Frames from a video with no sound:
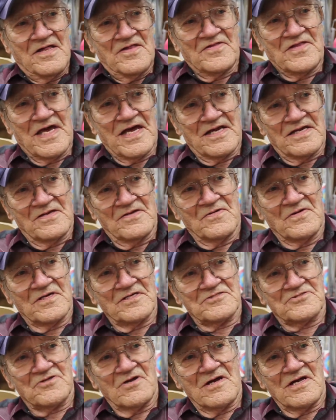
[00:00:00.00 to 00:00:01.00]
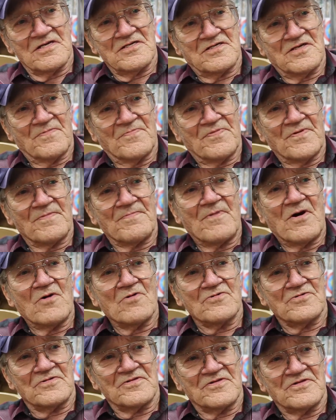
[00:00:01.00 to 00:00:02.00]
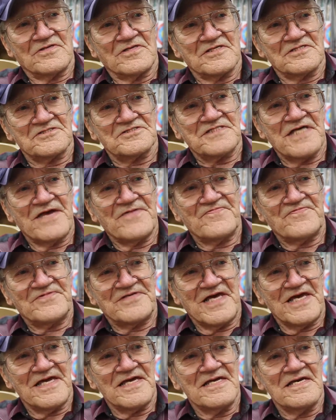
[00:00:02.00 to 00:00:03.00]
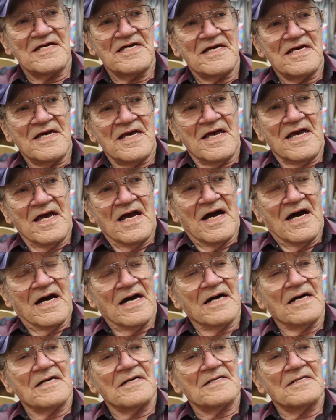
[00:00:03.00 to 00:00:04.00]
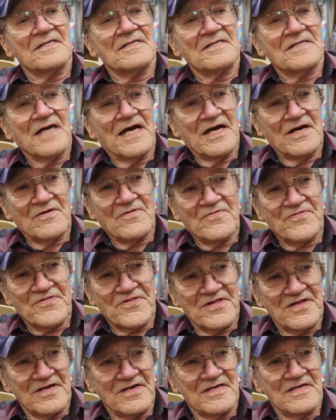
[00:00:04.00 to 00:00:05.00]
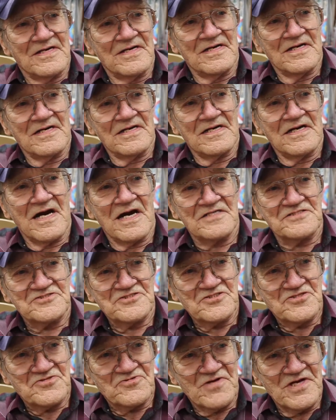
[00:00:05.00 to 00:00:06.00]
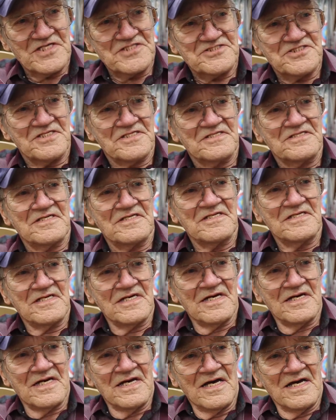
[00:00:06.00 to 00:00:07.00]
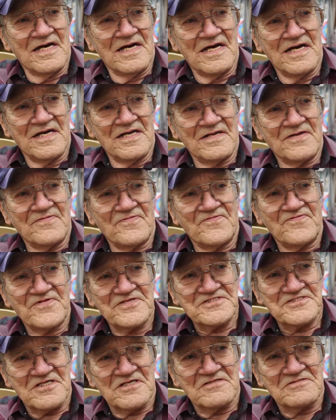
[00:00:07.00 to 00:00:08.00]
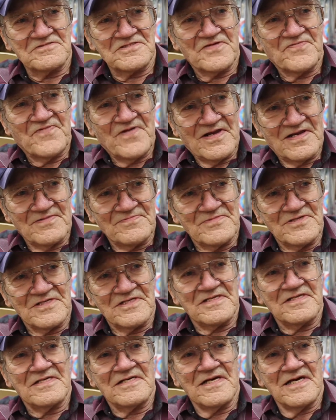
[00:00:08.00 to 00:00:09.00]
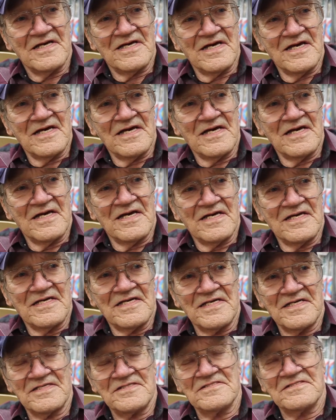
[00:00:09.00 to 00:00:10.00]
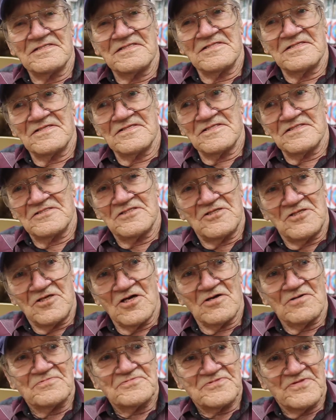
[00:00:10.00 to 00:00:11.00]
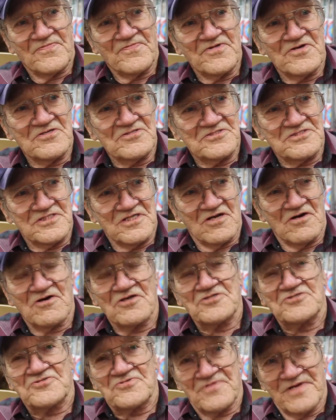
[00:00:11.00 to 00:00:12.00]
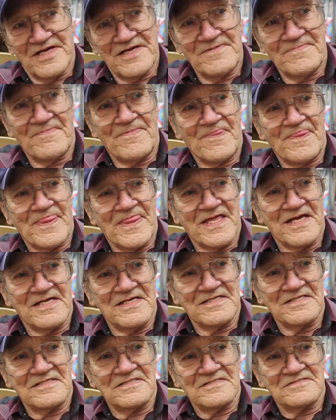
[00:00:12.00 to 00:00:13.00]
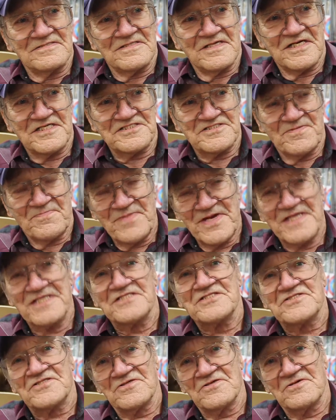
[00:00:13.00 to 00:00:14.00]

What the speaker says: that we're trying to promote safety, health, concentration, and physical development in terms of using archery as a means